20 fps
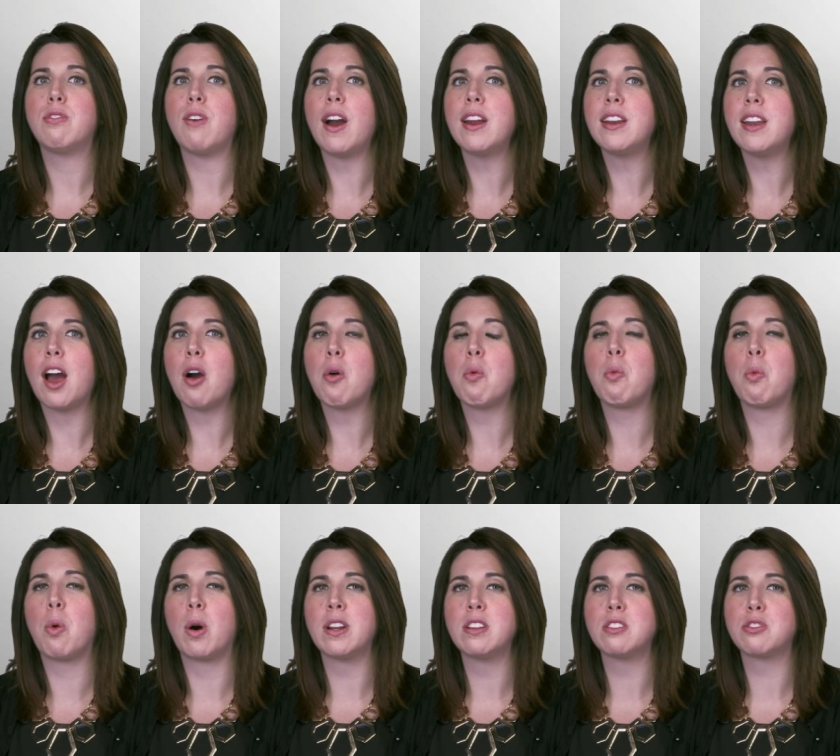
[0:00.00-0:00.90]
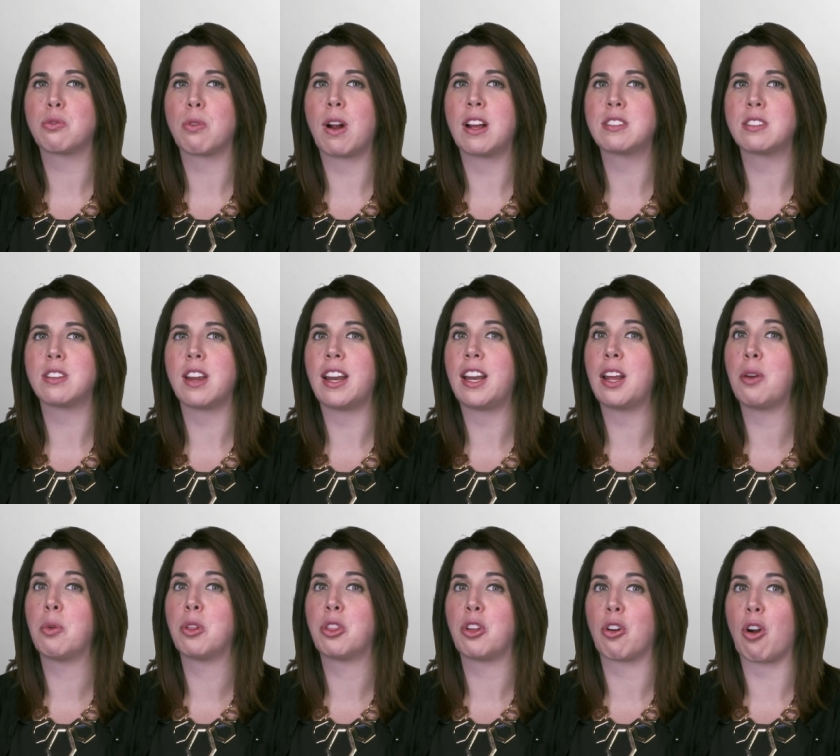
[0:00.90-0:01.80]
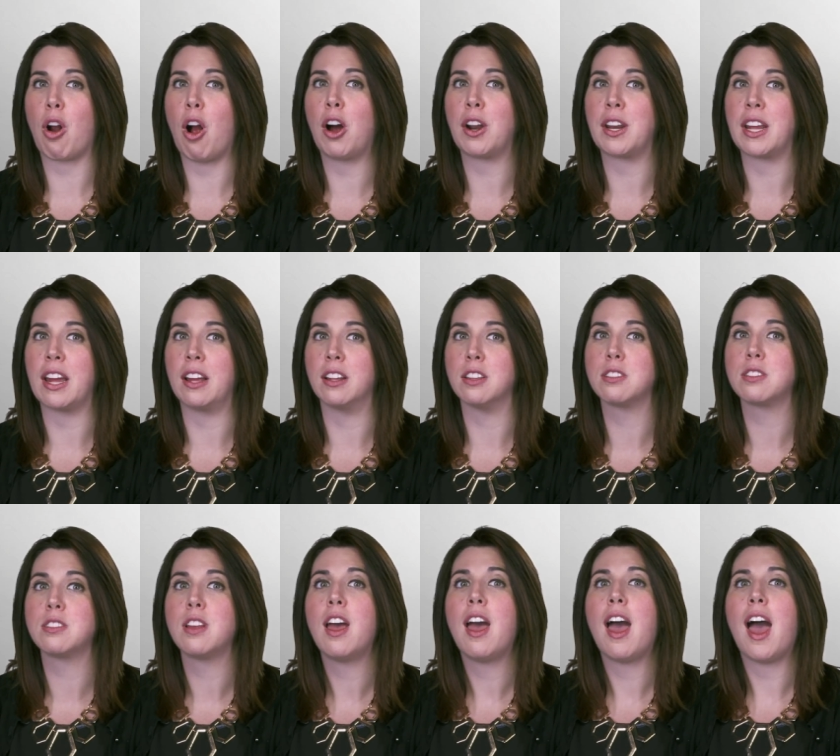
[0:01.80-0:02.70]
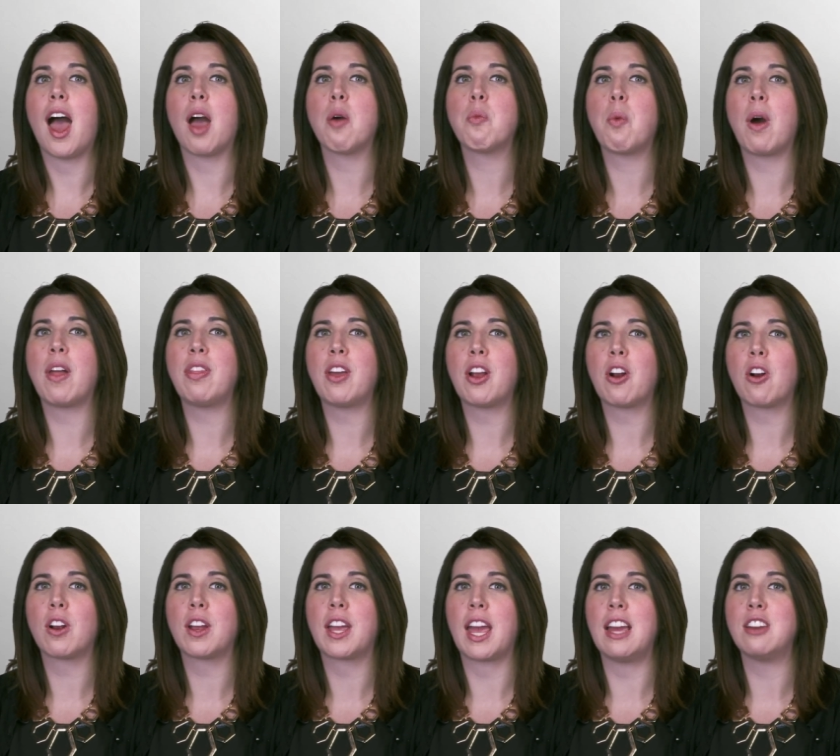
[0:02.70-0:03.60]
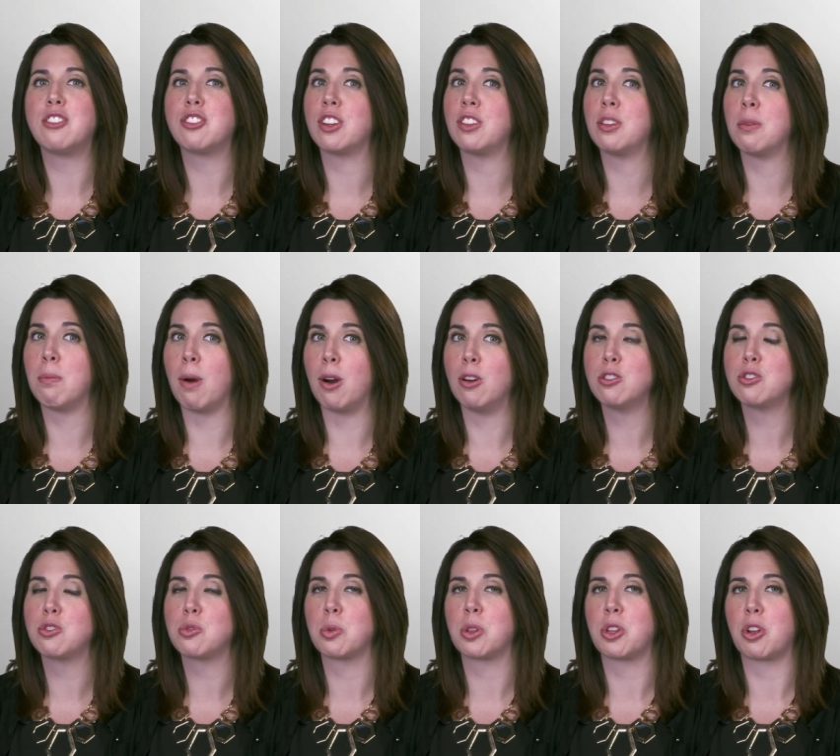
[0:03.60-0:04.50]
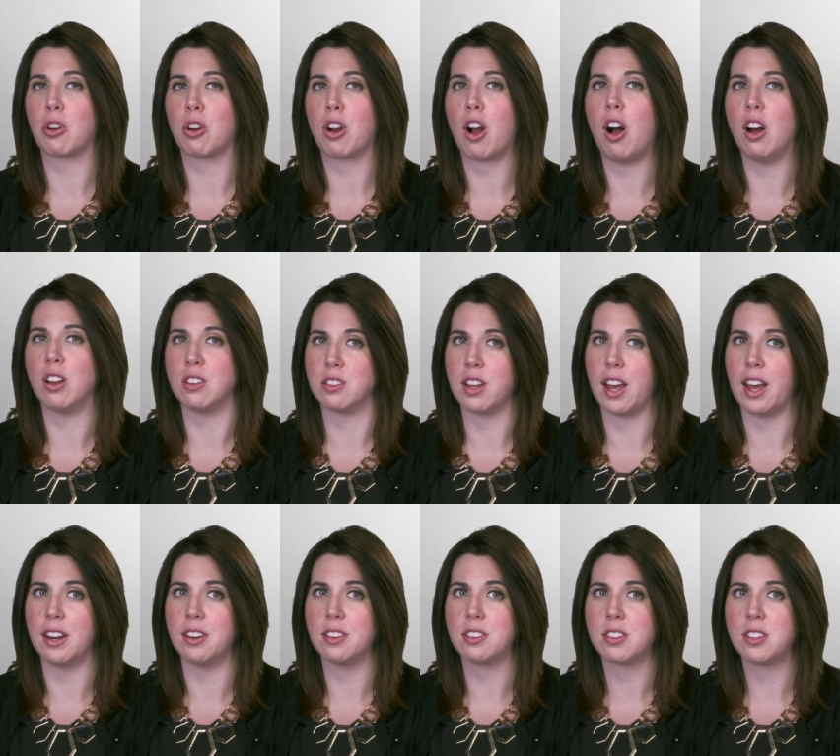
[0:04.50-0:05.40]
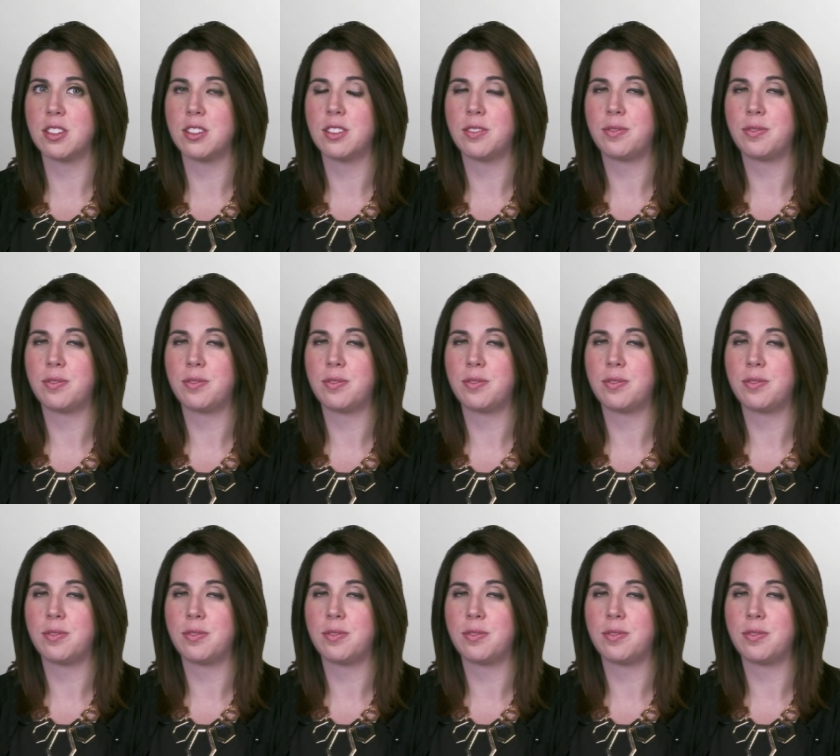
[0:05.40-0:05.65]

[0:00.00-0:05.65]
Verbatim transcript: Find out what is resonating with your audience and when they are engaging the most with your content.